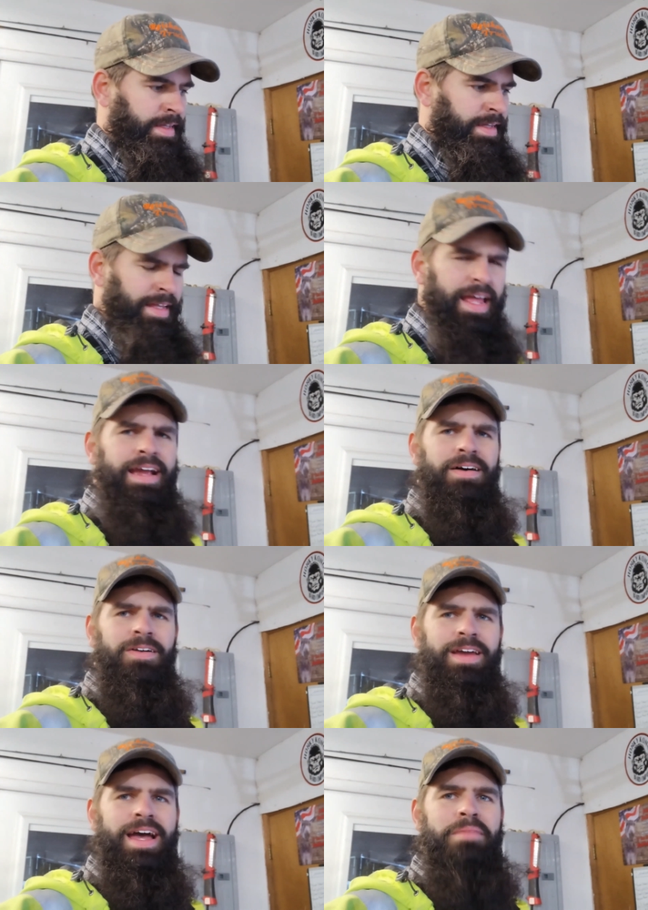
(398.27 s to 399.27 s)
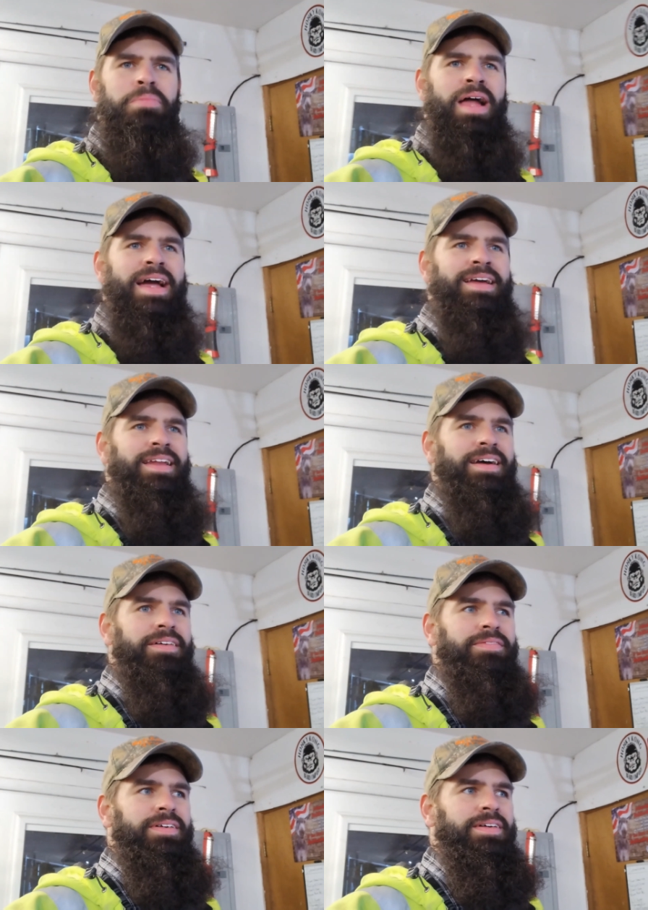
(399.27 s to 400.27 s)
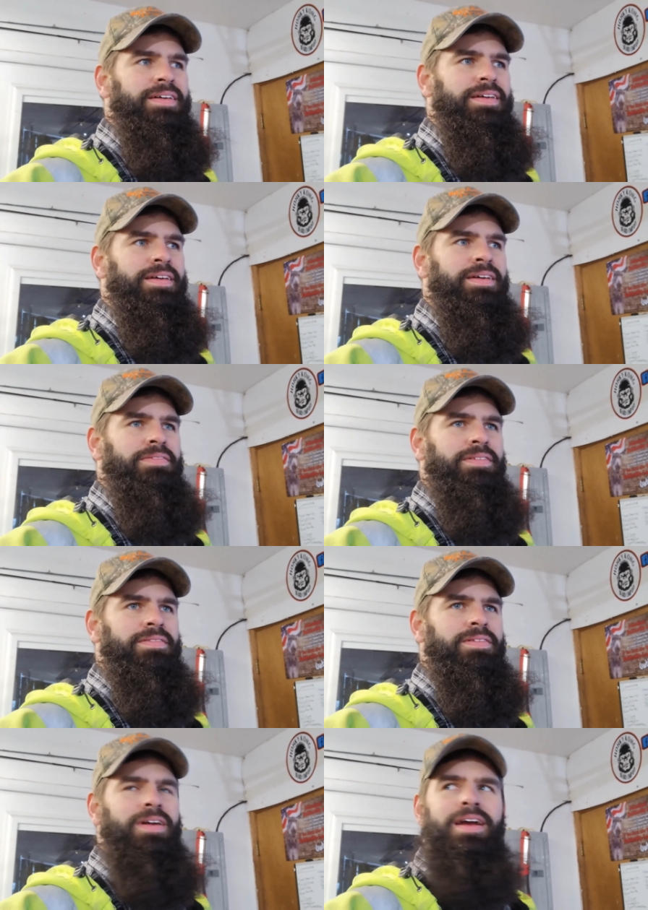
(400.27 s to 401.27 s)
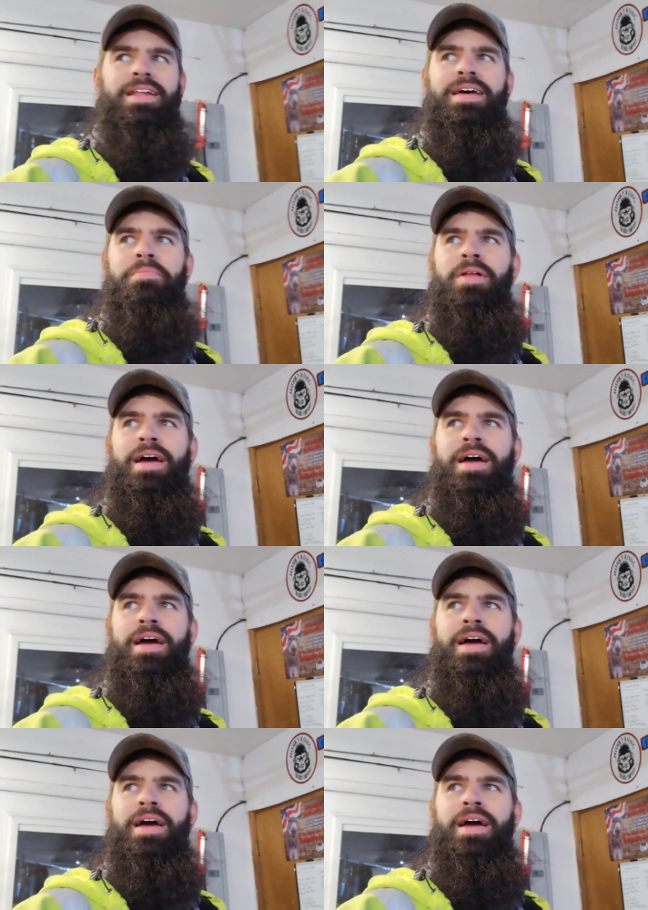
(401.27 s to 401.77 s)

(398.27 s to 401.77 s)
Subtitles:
I think I only got black left. Where did I get that black?